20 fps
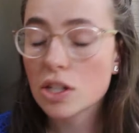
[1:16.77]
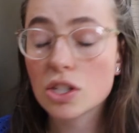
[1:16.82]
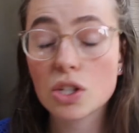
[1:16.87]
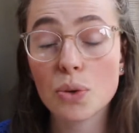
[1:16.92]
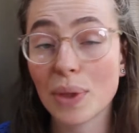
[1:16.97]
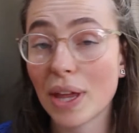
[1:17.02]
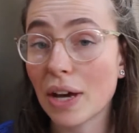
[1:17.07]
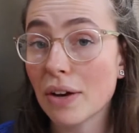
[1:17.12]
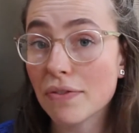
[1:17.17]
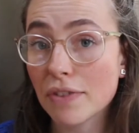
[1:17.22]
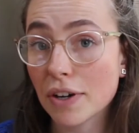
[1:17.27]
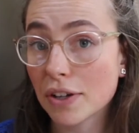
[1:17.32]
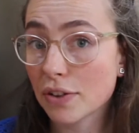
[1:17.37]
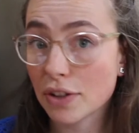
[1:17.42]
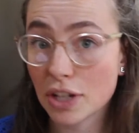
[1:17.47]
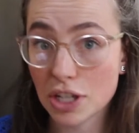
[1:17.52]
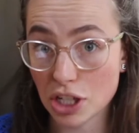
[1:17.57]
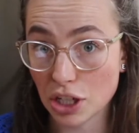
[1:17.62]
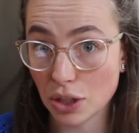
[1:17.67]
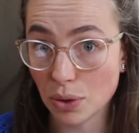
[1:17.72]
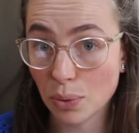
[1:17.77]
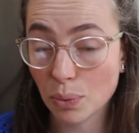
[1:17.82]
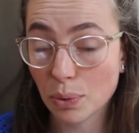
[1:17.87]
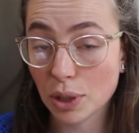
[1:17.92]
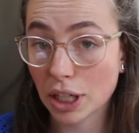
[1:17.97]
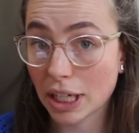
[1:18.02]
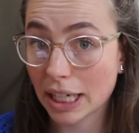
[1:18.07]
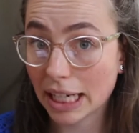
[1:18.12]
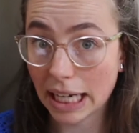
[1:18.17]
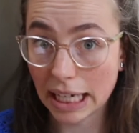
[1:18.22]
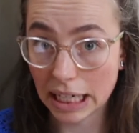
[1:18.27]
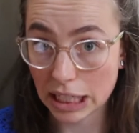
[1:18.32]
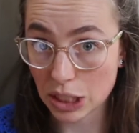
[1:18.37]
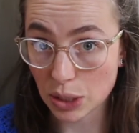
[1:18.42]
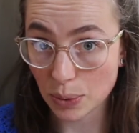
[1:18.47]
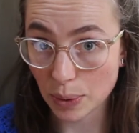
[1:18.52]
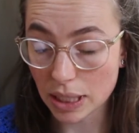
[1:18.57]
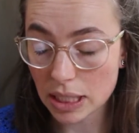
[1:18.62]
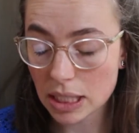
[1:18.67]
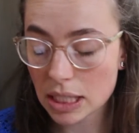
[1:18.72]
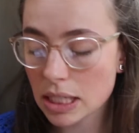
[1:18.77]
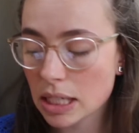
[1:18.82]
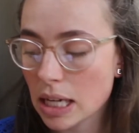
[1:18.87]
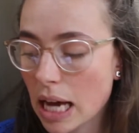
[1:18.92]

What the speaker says: So without further ado, we're gonna get into it.